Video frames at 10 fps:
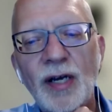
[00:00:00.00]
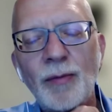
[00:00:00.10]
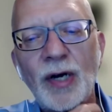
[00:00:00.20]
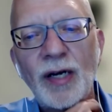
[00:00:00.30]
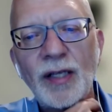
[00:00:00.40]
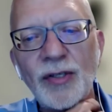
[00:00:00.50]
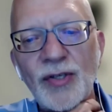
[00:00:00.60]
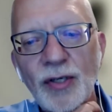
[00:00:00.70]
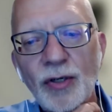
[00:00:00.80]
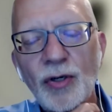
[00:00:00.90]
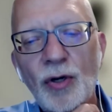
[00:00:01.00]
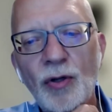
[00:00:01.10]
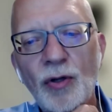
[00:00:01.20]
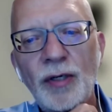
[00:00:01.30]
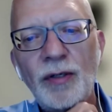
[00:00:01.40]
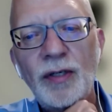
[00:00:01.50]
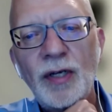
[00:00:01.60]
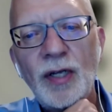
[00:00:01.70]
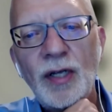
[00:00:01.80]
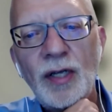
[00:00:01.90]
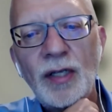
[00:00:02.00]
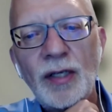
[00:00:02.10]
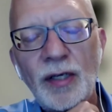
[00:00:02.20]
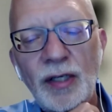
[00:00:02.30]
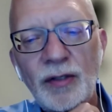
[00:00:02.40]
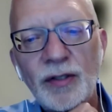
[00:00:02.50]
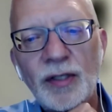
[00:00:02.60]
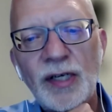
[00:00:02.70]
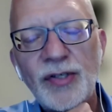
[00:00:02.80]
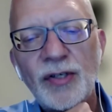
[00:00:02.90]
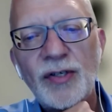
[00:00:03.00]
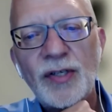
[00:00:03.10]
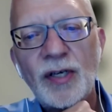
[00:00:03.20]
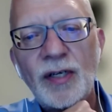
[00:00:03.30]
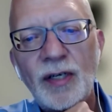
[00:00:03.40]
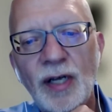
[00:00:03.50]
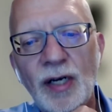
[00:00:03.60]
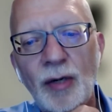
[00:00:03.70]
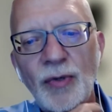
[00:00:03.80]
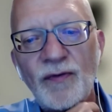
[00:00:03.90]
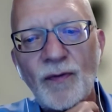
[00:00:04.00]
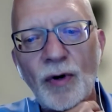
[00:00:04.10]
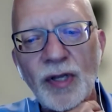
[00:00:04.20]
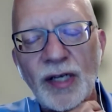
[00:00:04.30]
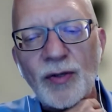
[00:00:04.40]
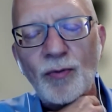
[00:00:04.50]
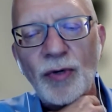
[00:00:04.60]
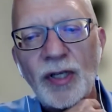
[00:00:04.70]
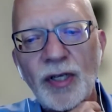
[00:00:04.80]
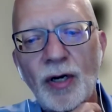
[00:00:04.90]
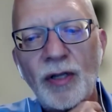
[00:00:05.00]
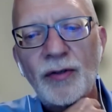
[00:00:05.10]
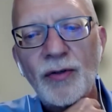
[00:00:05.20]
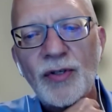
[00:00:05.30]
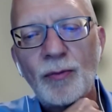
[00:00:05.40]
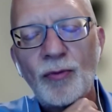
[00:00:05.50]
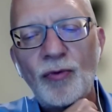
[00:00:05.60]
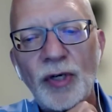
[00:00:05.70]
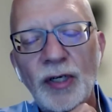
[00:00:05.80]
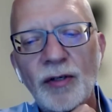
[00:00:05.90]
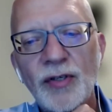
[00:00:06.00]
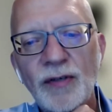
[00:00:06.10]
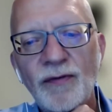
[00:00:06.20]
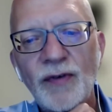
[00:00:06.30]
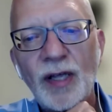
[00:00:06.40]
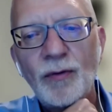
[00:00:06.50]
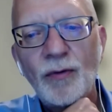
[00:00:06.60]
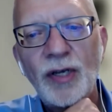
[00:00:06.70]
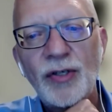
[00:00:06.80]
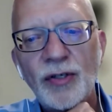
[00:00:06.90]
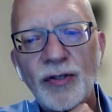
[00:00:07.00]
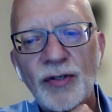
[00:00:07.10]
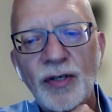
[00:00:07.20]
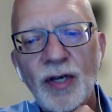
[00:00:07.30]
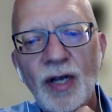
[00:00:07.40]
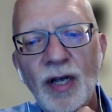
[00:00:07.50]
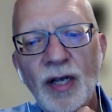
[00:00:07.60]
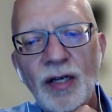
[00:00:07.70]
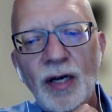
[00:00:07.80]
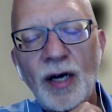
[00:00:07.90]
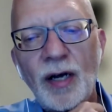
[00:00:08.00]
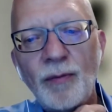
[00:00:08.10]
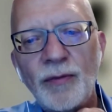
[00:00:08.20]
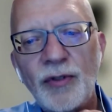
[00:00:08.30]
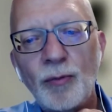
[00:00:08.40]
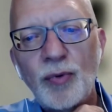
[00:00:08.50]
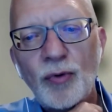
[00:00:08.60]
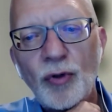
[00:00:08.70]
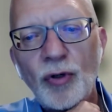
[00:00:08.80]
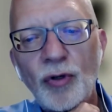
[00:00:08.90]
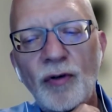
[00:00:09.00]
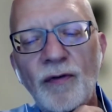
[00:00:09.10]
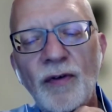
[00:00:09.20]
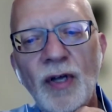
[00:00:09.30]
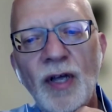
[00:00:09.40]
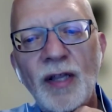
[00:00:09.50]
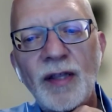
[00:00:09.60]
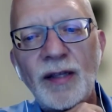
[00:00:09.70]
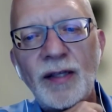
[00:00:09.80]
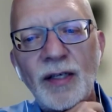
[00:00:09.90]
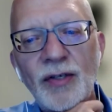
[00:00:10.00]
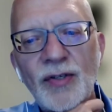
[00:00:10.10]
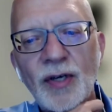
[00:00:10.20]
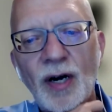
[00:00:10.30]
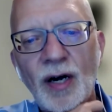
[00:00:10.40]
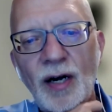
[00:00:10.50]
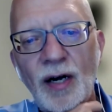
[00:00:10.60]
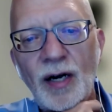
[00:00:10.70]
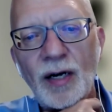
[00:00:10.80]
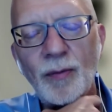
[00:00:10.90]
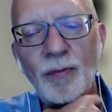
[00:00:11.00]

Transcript: antibody, the acetylcholine, to a lesser extent, LRP4, that's really gone through some rigorous evaluations to prove that these are